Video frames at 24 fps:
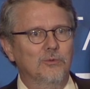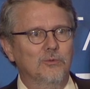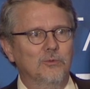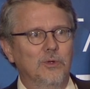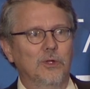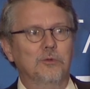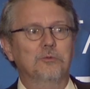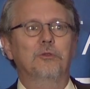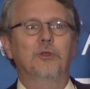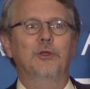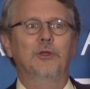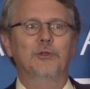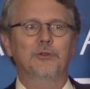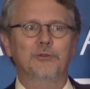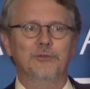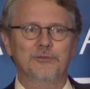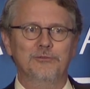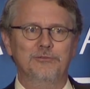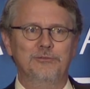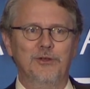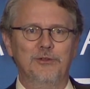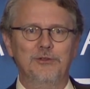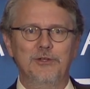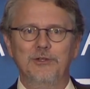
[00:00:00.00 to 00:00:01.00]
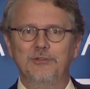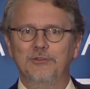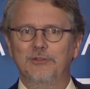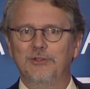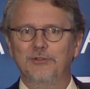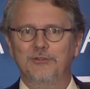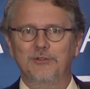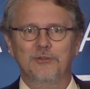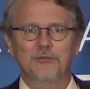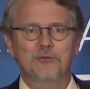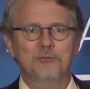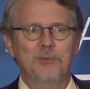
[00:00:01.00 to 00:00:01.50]
Hilton Foundation
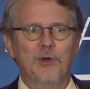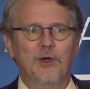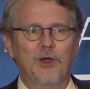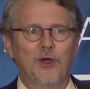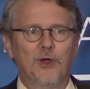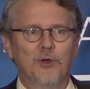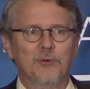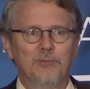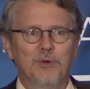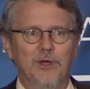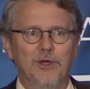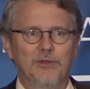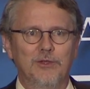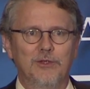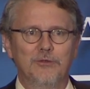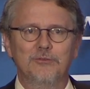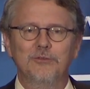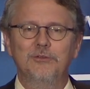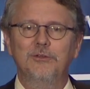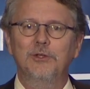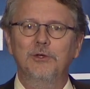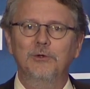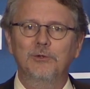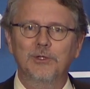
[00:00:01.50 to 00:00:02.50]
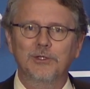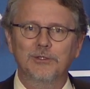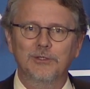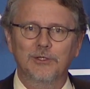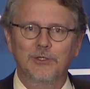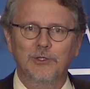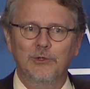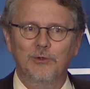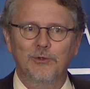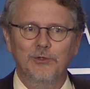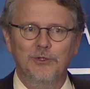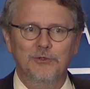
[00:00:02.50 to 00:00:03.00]
is inspired by this. Knowing the
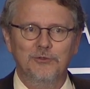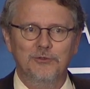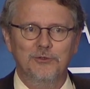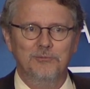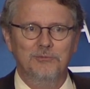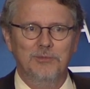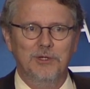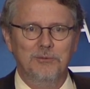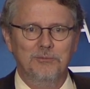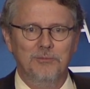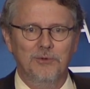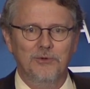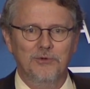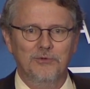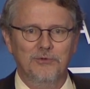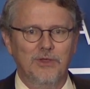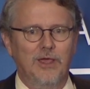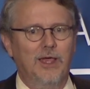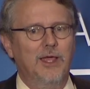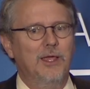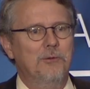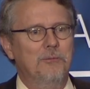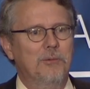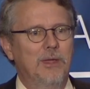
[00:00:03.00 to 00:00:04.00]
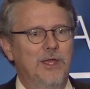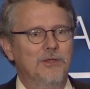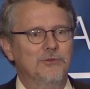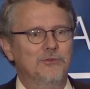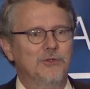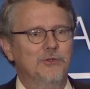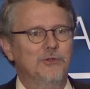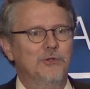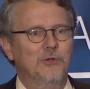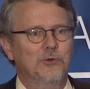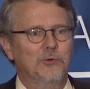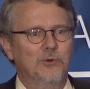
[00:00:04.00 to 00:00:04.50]
coalition members, I
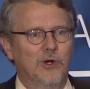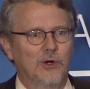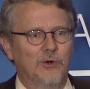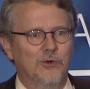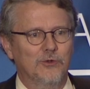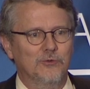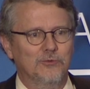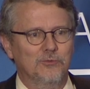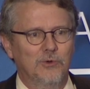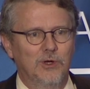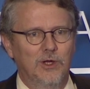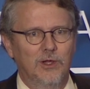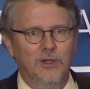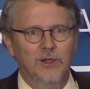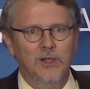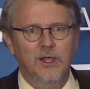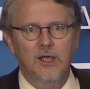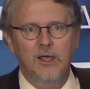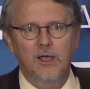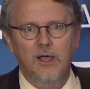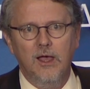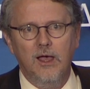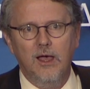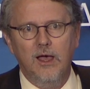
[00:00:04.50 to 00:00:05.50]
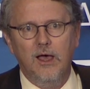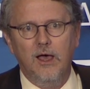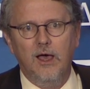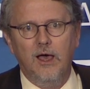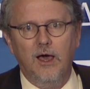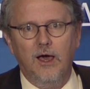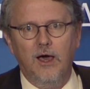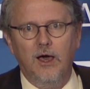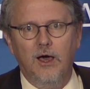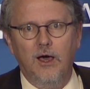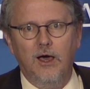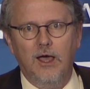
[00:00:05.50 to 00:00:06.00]
imagine you are as well.
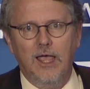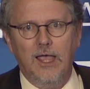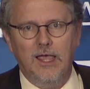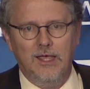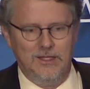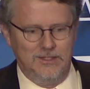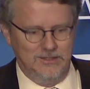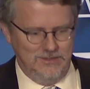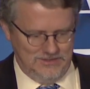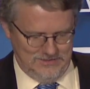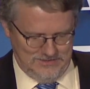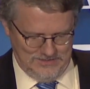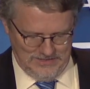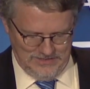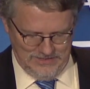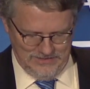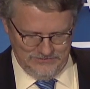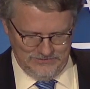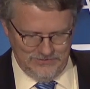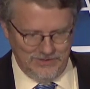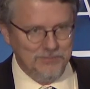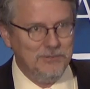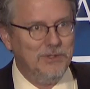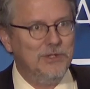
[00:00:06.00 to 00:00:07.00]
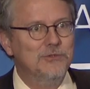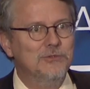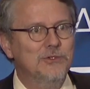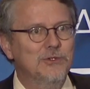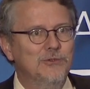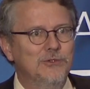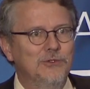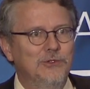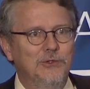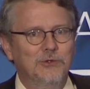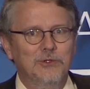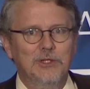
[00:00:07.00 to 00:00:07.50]
And as I
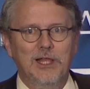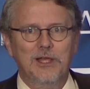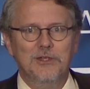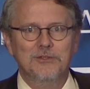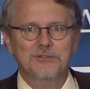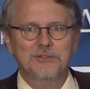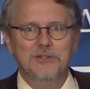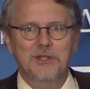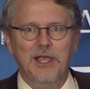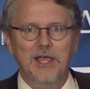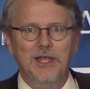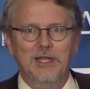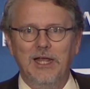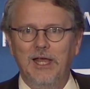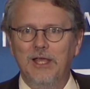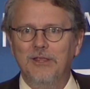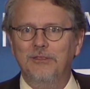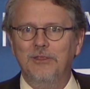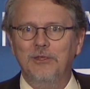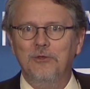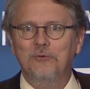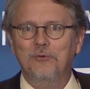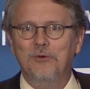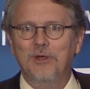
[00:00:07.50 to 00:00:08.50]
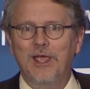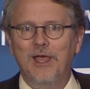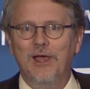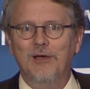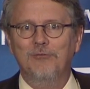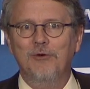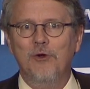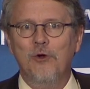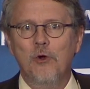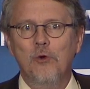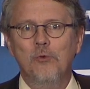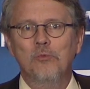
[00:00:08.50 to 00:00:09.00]
mentioned to you last night, I think we
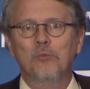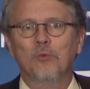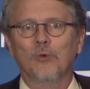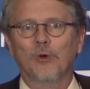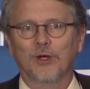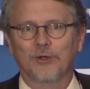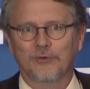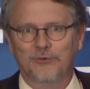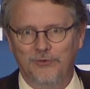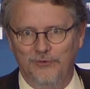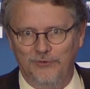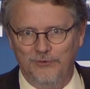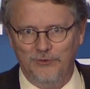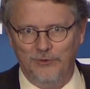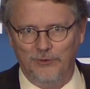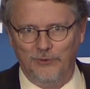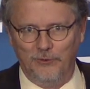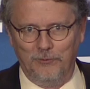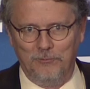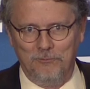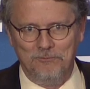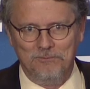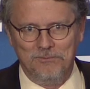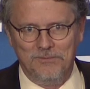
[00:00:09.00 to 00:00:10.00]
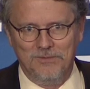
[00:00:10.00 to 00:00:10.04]
have homework to do.